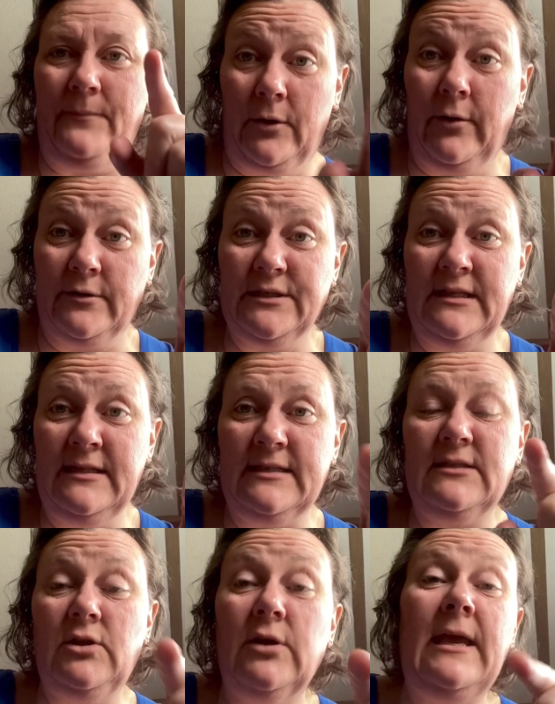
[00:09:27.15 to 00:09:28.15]
person
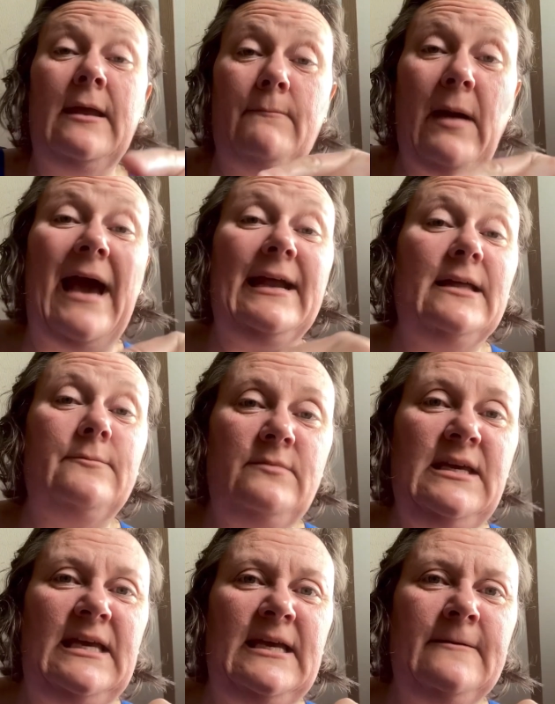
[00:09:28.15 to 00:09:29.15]
that's looking back at
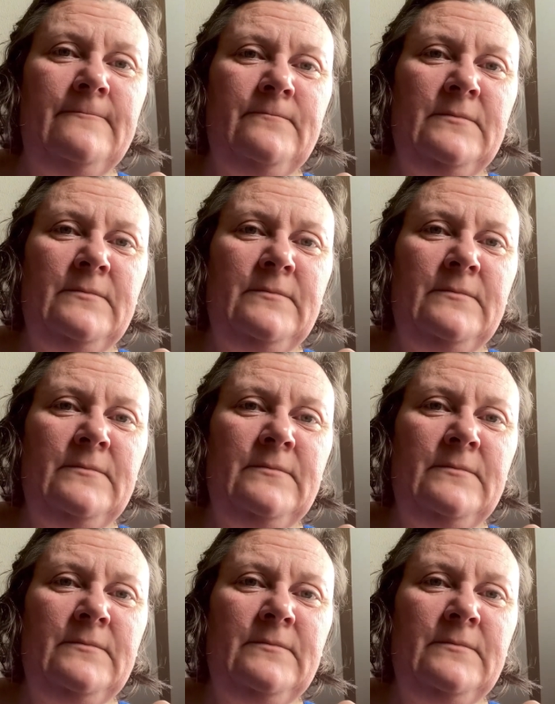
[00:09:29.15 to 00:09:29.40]
me